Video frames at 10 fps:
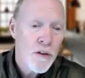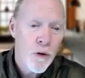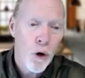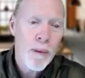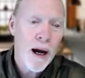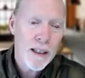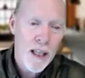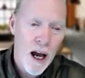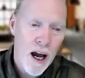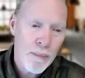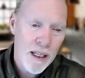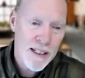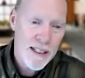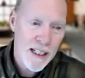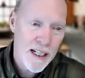for my lobby
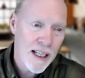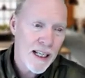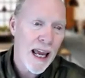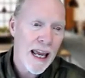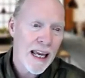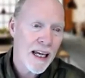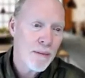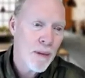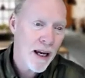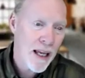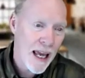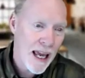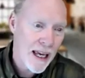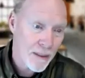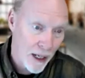seating and my
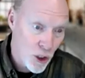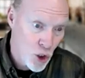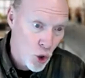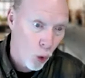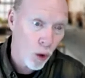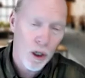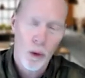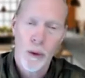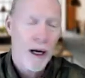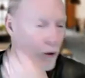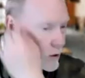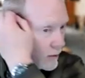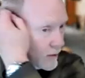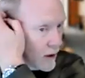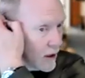door going out.
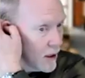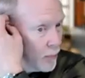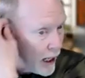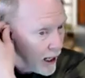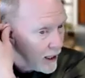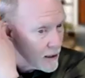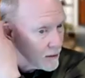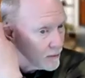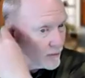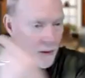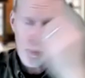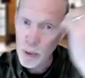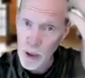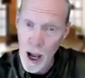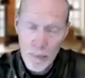But the
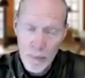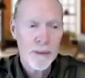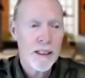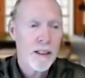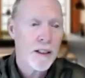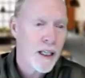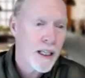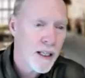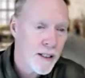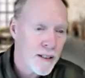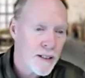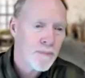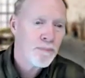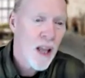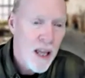problem here
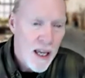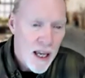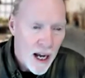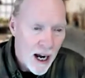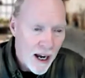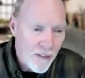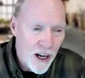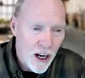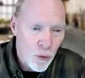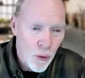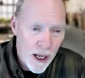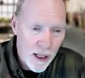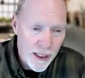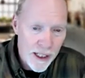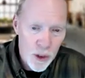is I've got a
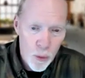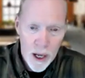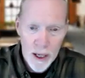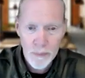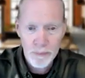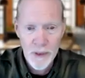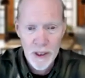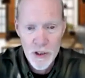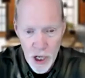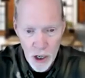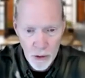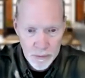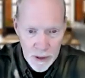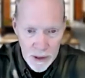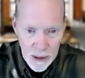railing in the way. So
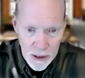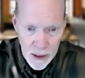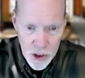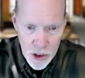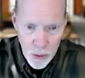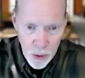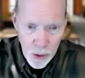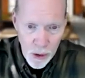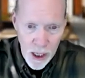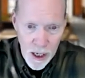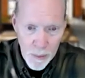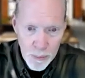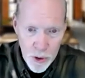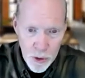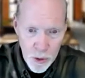let's scroll
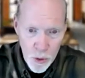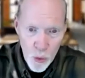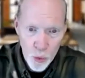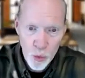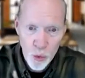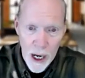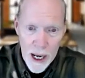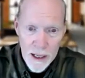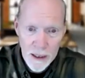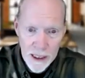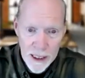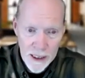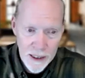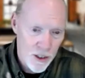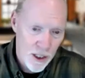up to
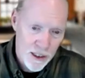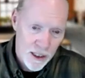railings.